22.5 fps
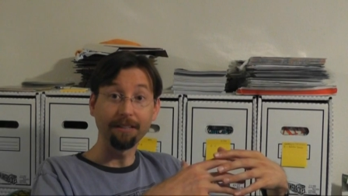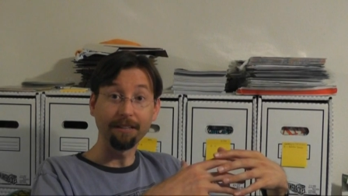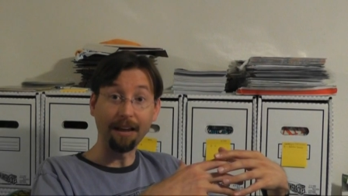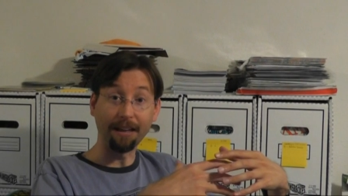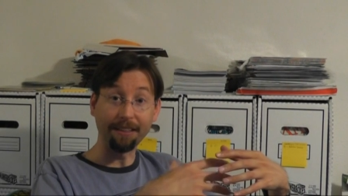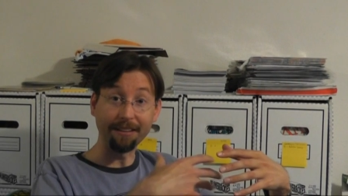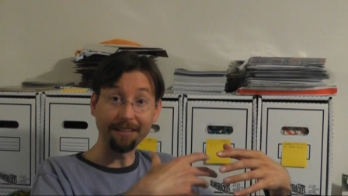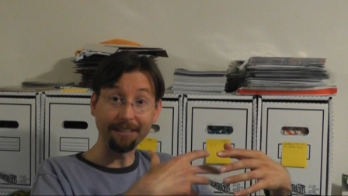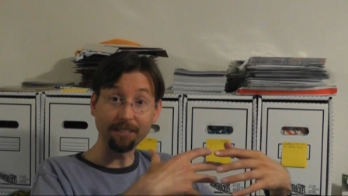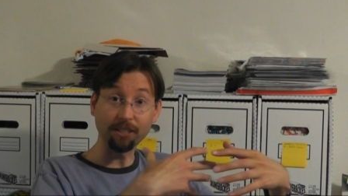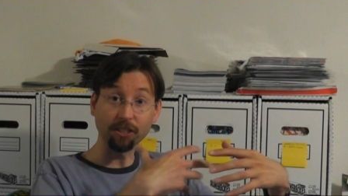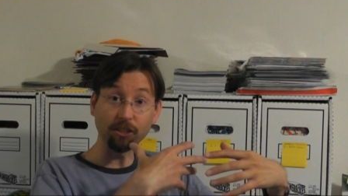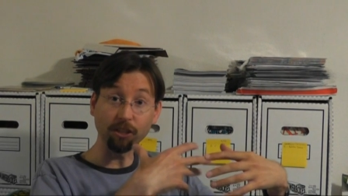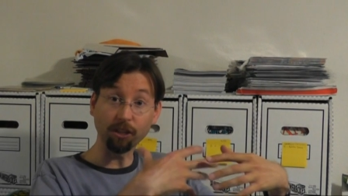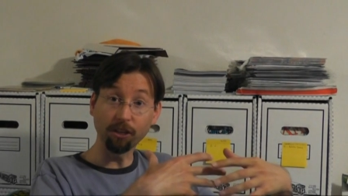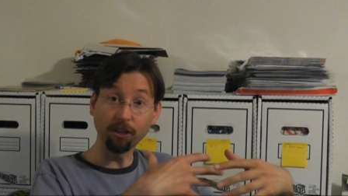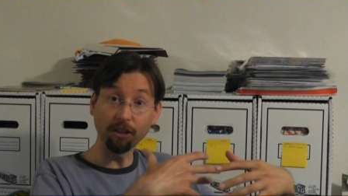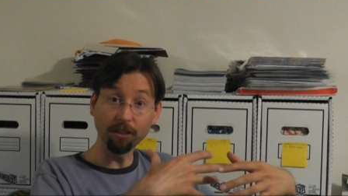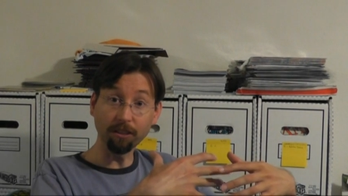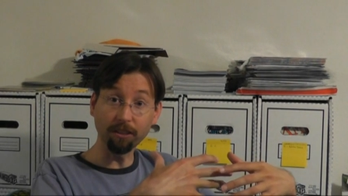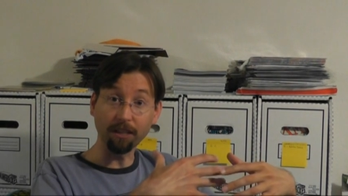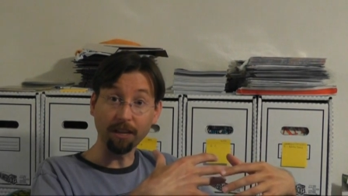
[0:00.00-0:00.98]
I think this is a
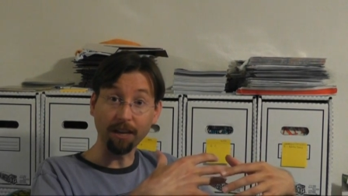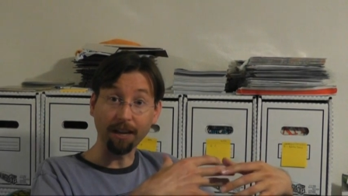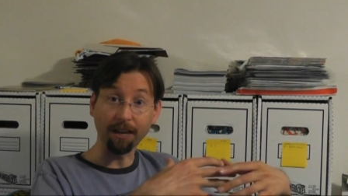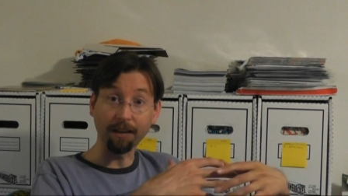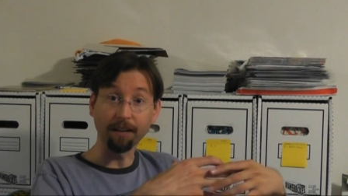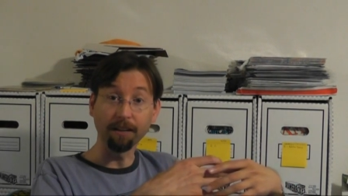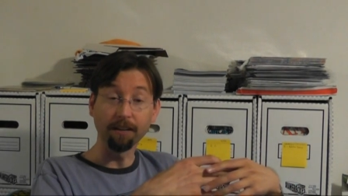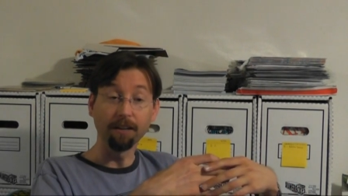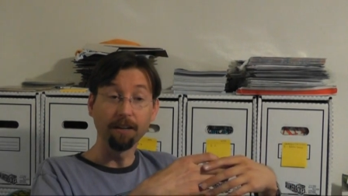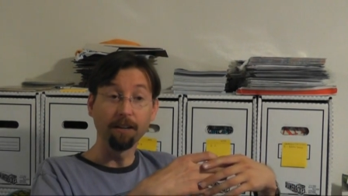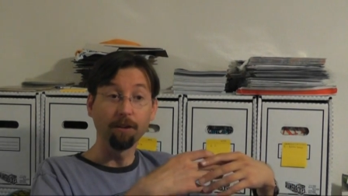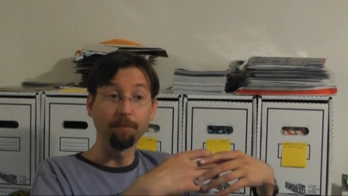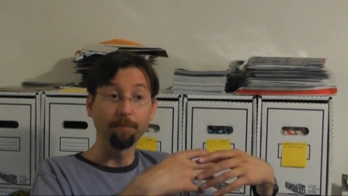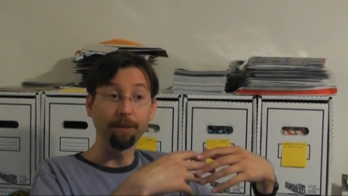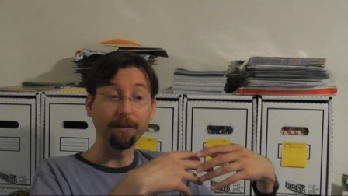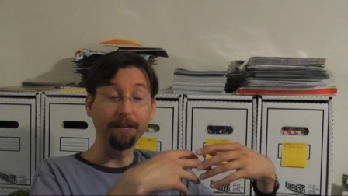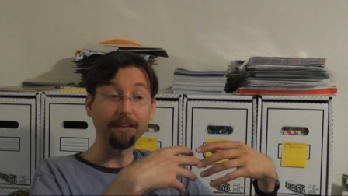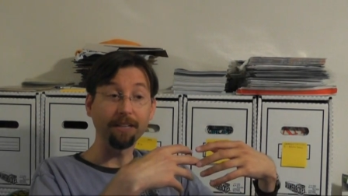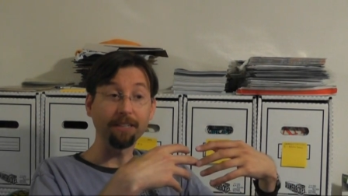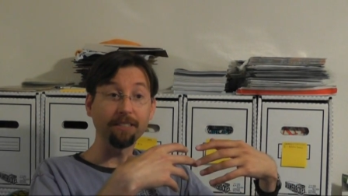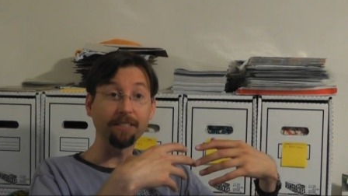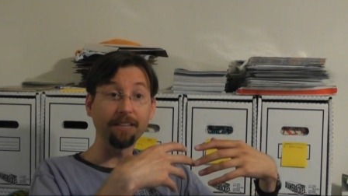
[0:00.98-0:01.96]
good thing
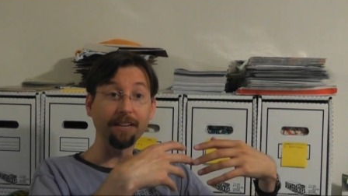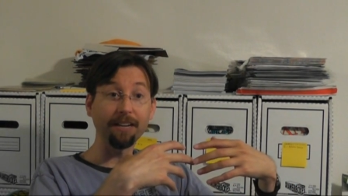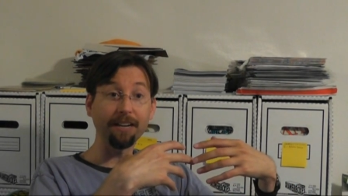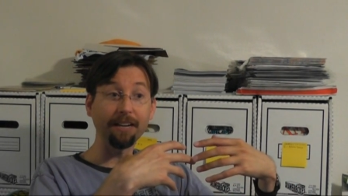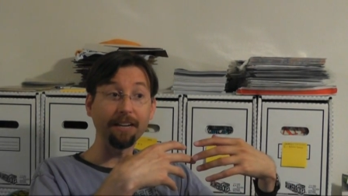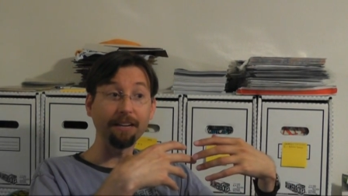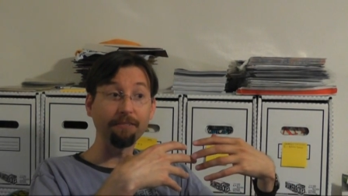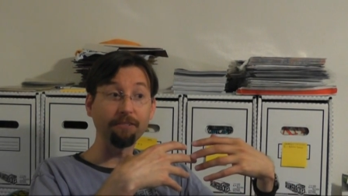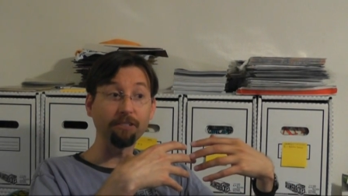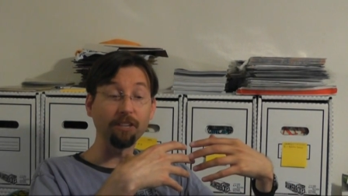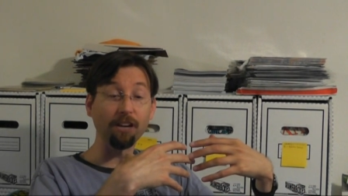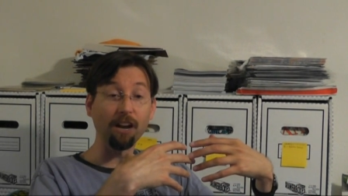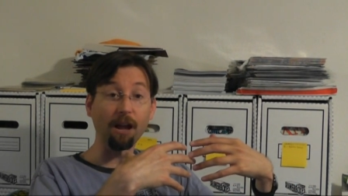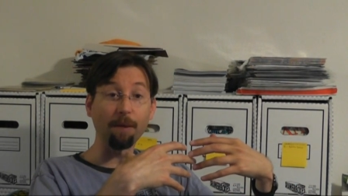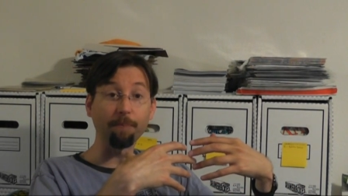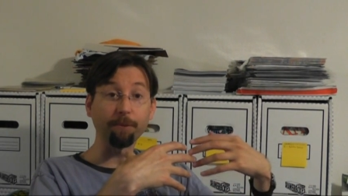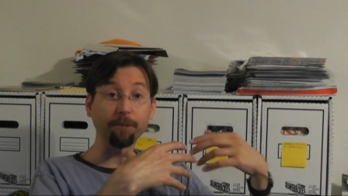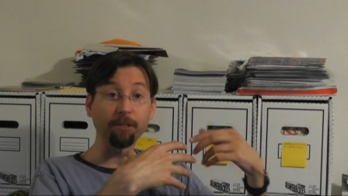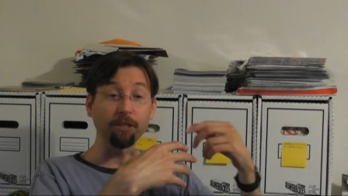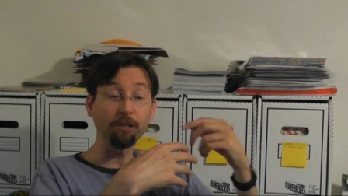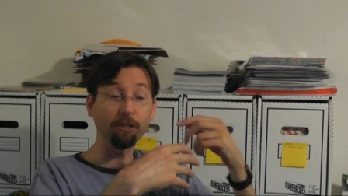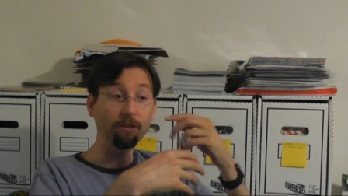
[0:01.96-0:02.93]
because then it gives an
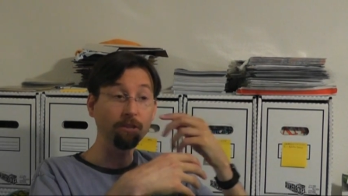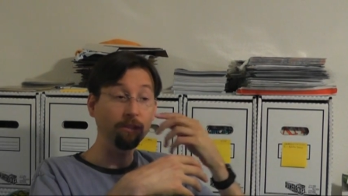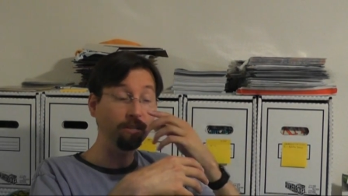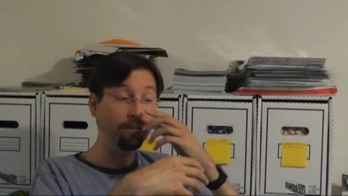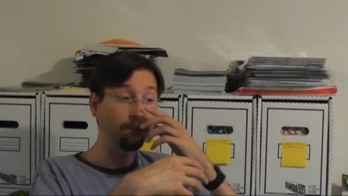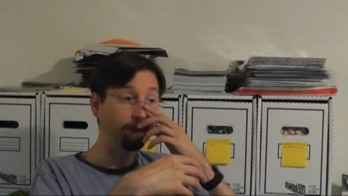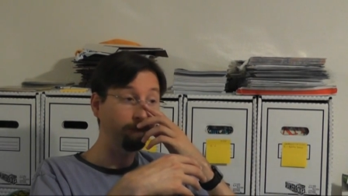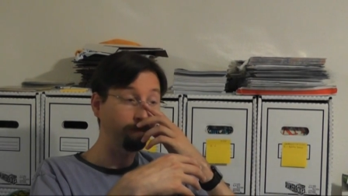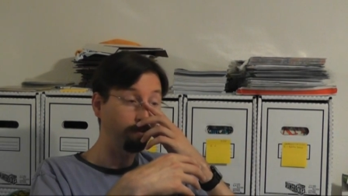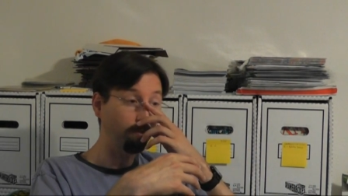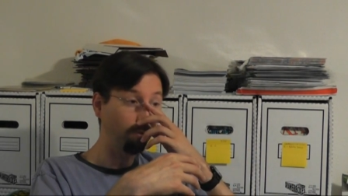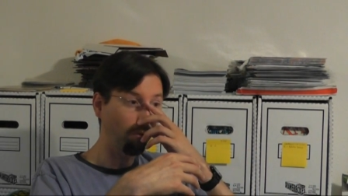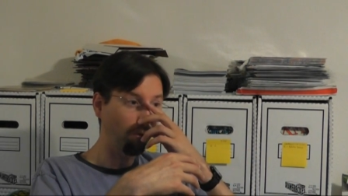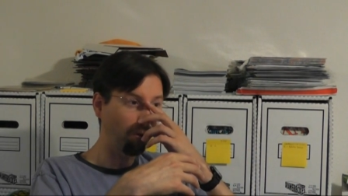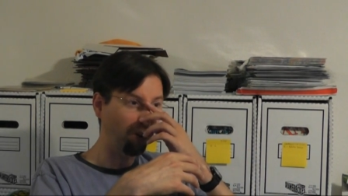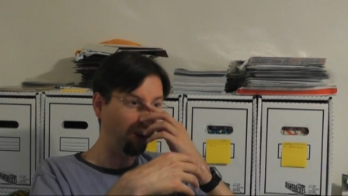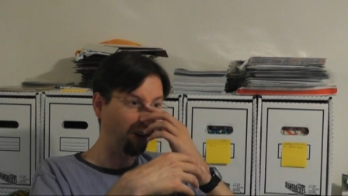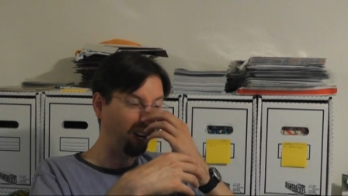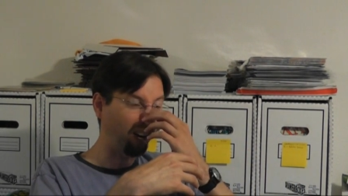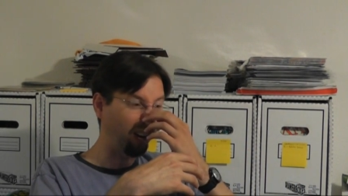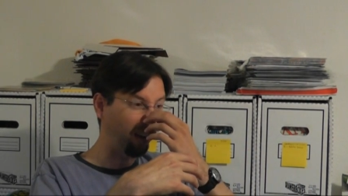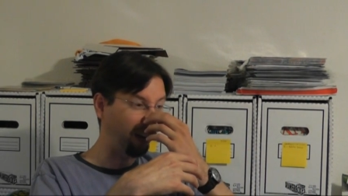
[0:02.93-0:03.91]
opportunity
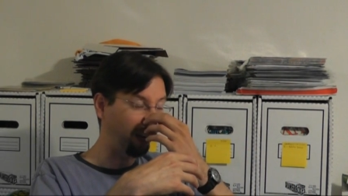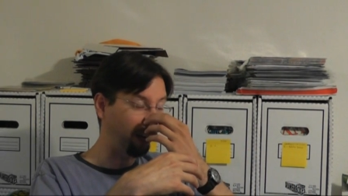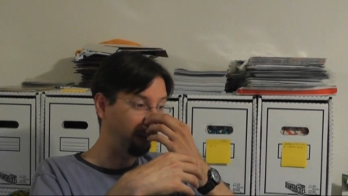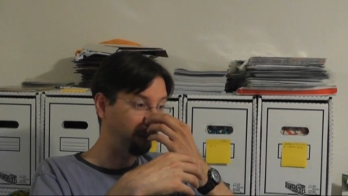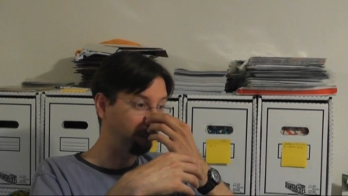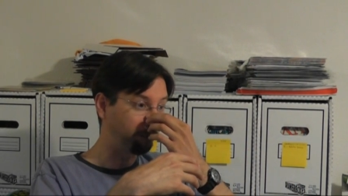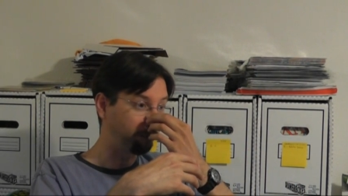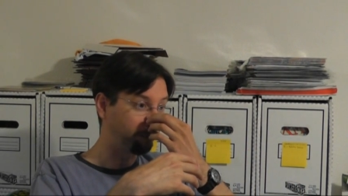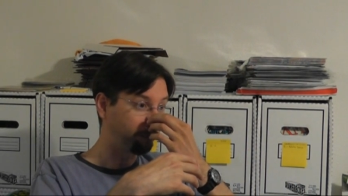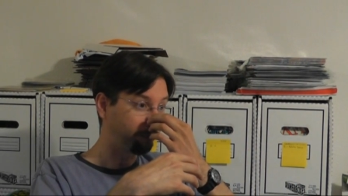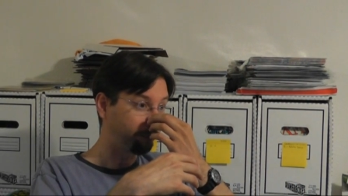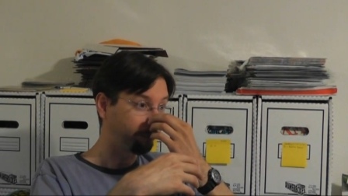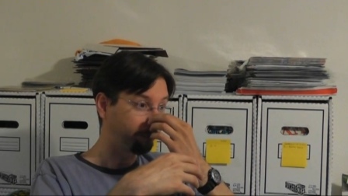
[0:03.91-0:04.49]
for um,